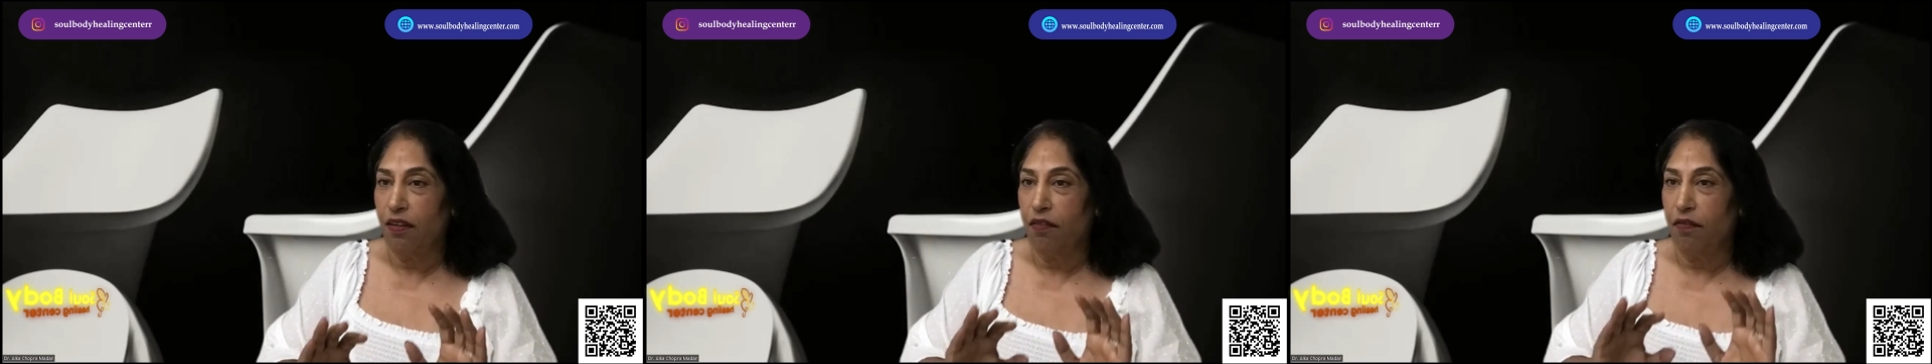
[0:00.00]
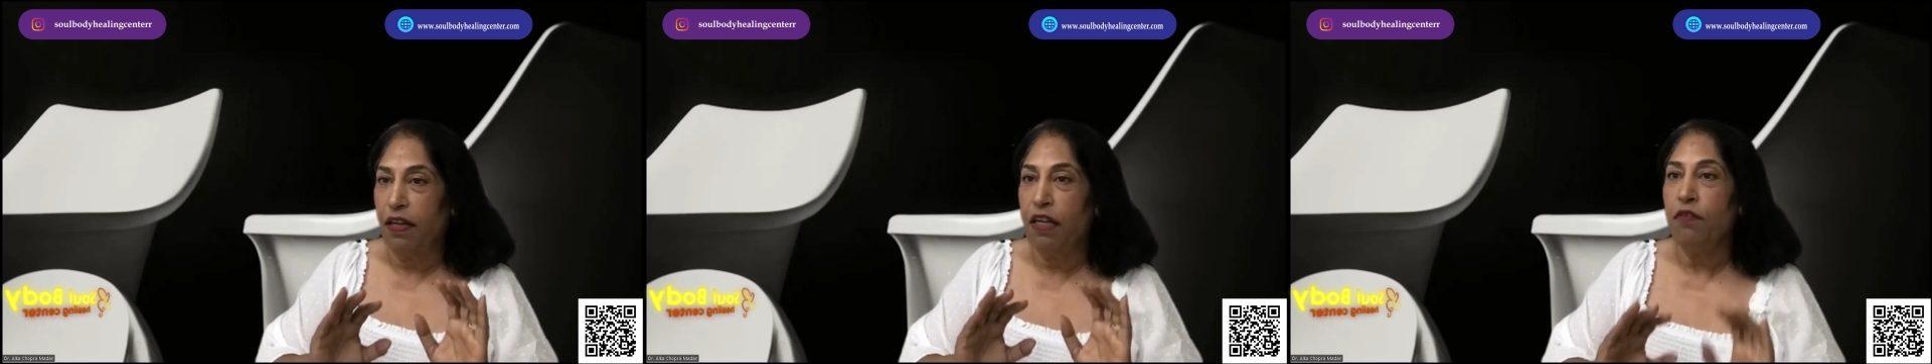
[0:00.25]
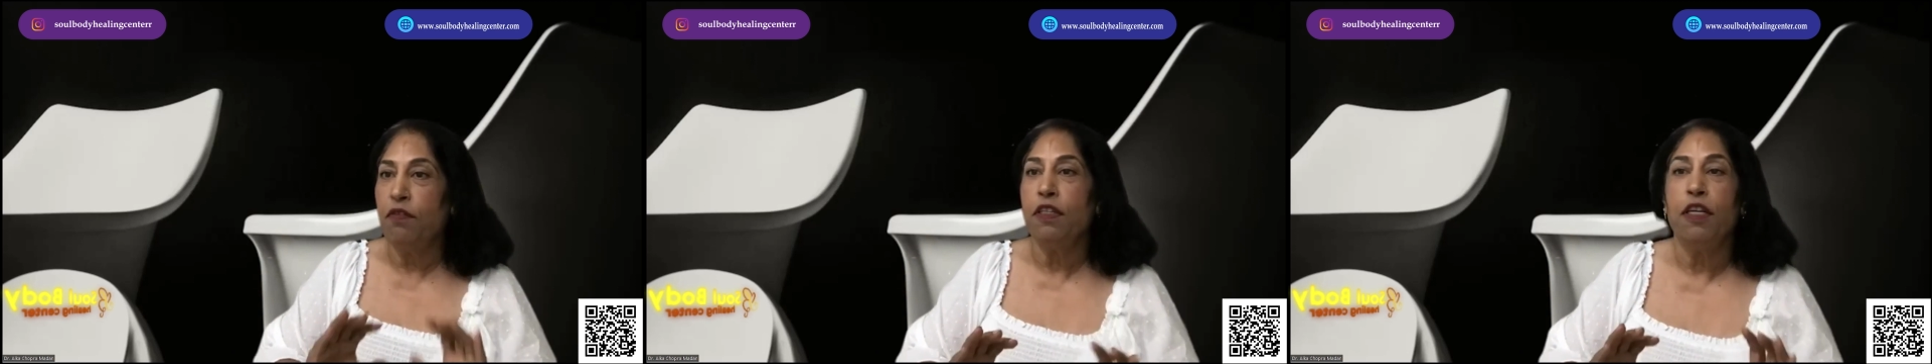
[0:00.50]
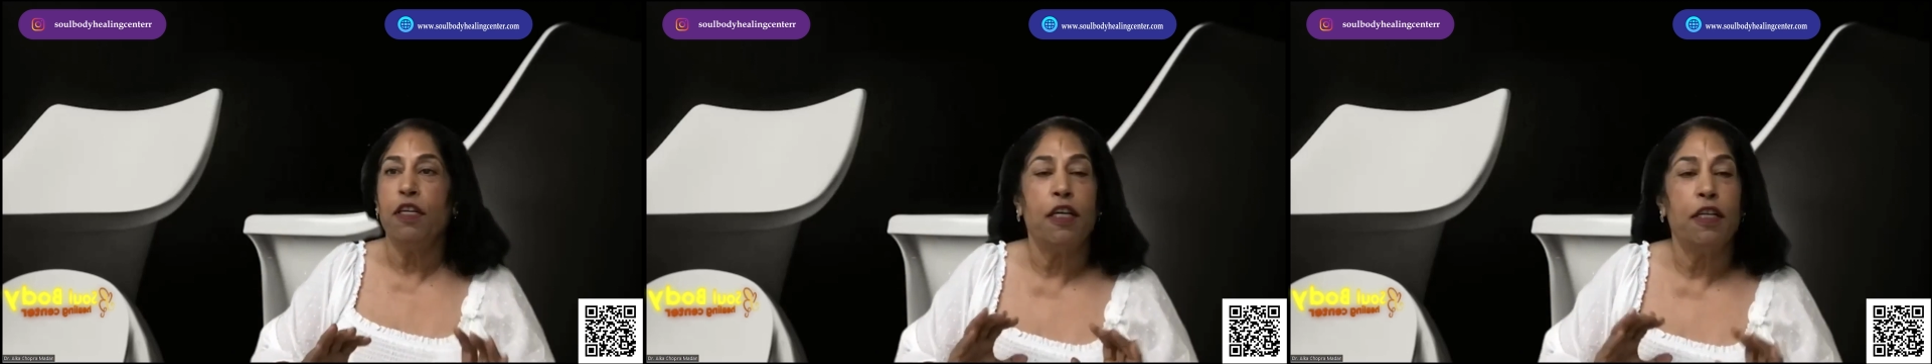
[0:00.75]
Whenever
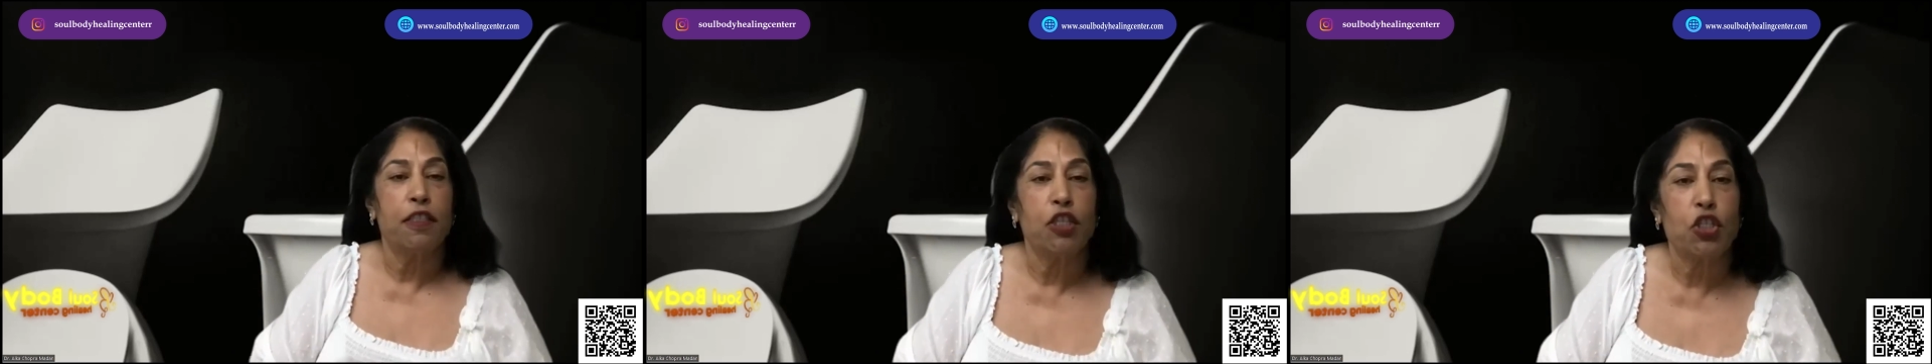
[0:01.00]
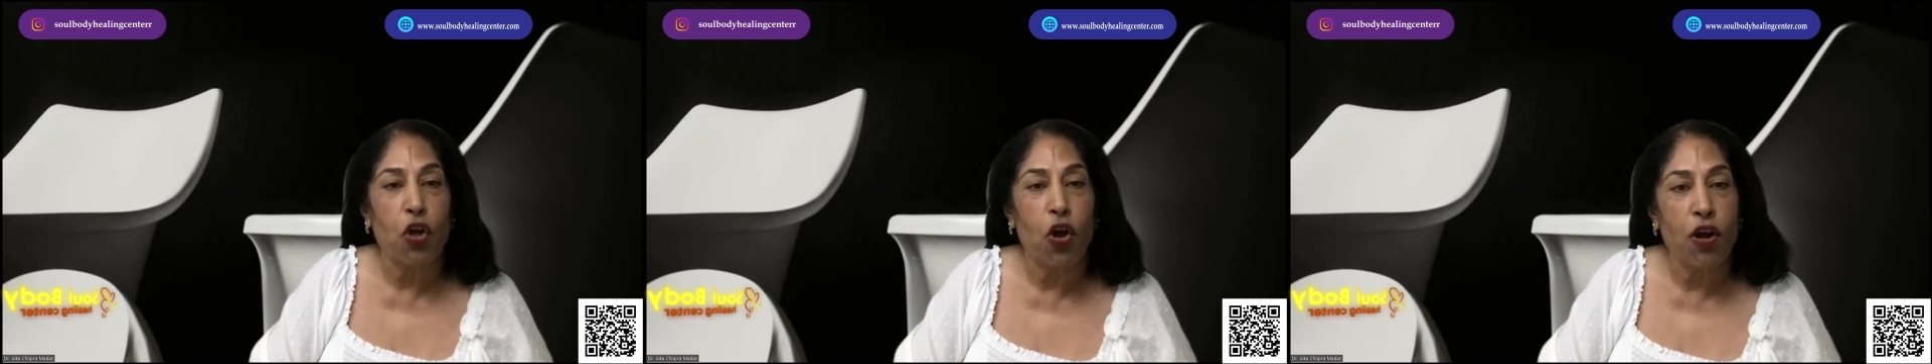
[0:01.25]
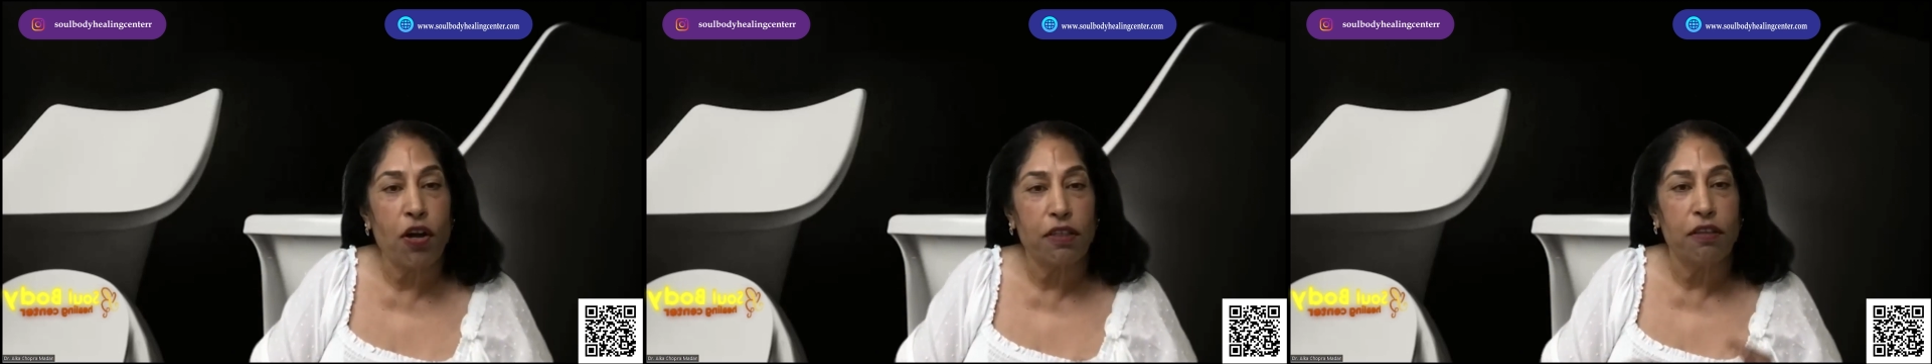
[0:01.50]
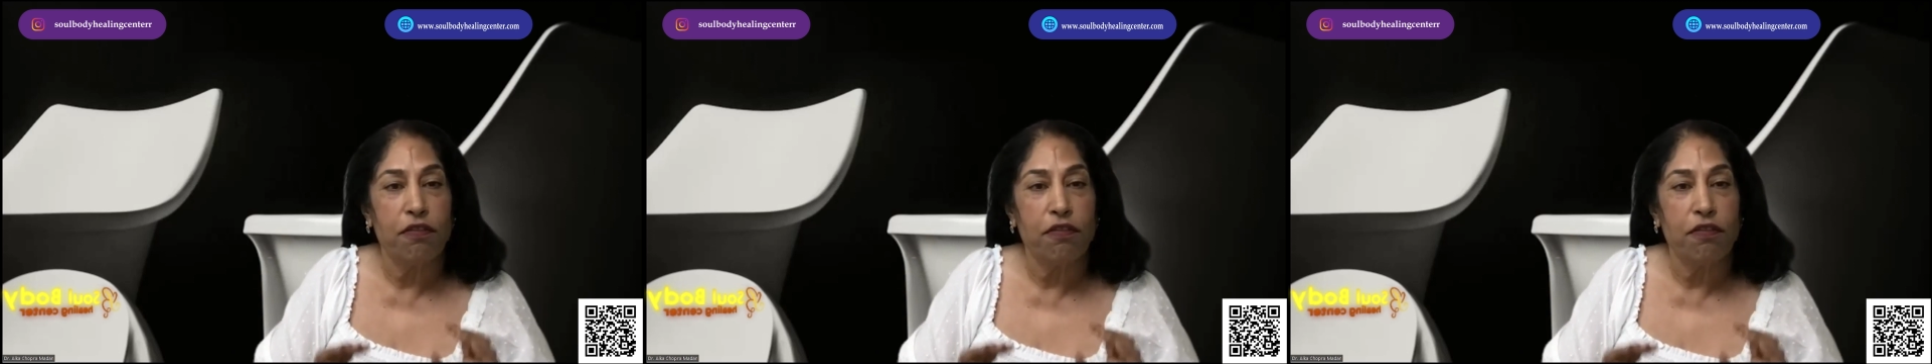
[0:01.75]
there is a shock, the